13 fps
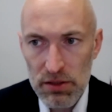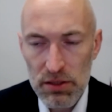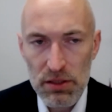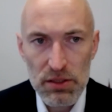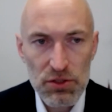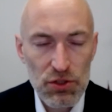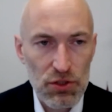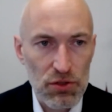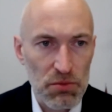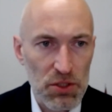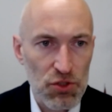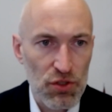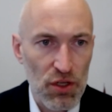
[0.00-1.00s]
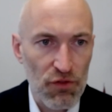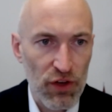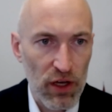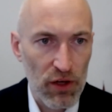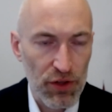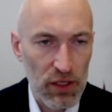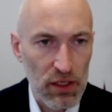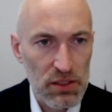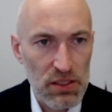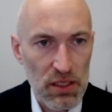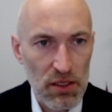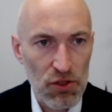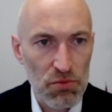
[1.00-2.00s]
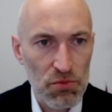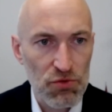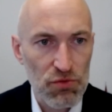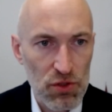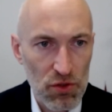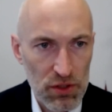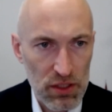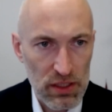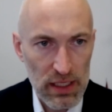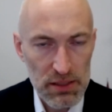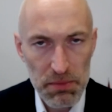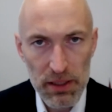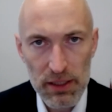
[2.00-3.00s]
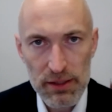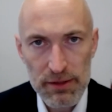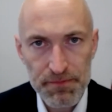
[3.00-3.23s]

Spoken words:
to Ministry of Health is the human resources aspect.